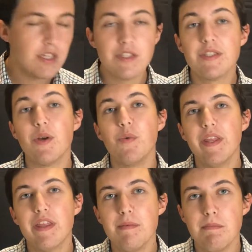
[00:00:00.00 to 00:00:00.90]
So
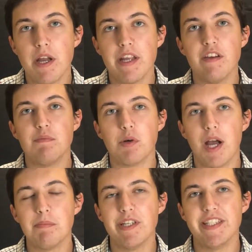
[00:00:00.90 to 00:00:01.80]
with the money of
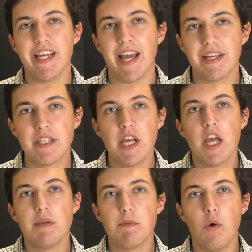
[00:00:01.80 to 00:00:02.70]
property tax
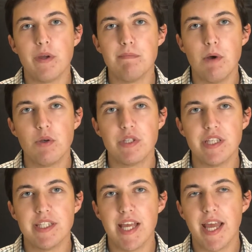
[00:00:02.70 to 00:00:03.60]
going
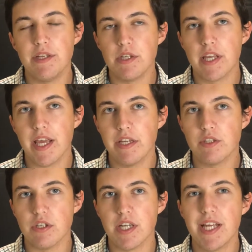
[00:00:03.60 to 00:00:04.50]
mostly to
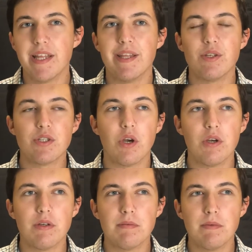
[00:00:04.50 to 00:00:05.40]
education, there
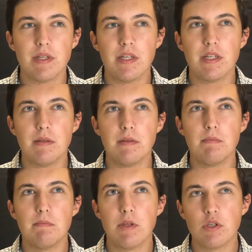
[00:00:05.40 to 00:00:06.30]

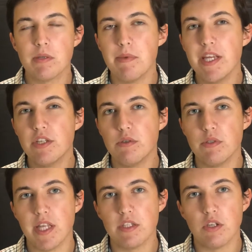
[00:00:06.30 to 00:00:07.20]
are some issues
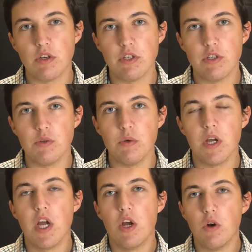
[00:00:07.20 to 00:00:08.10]
that start to
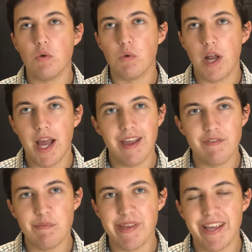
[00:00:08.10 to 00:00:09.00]
arrive
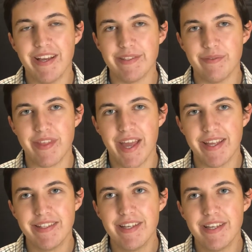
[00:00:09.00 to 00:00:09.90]
because of
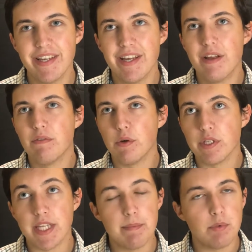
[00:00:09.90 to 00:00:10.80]
that. For
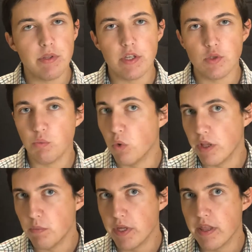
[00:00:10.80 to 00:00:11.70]
example, there's
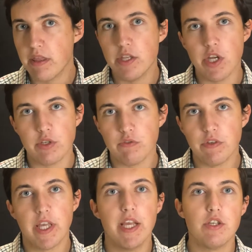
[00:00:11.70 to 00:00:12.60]
one with
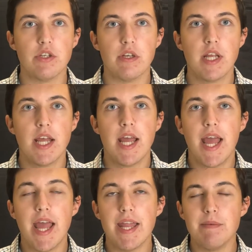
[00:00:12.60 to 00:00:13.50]
gentrification
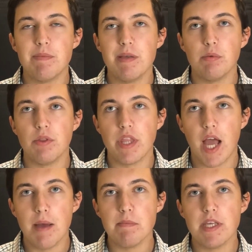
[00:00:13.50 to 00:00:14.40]
and people
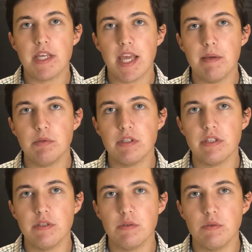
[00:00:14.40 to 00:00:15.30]
not being able
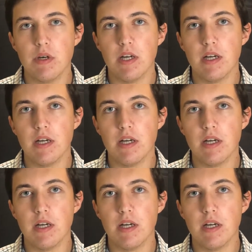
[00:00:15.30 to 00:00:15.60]
to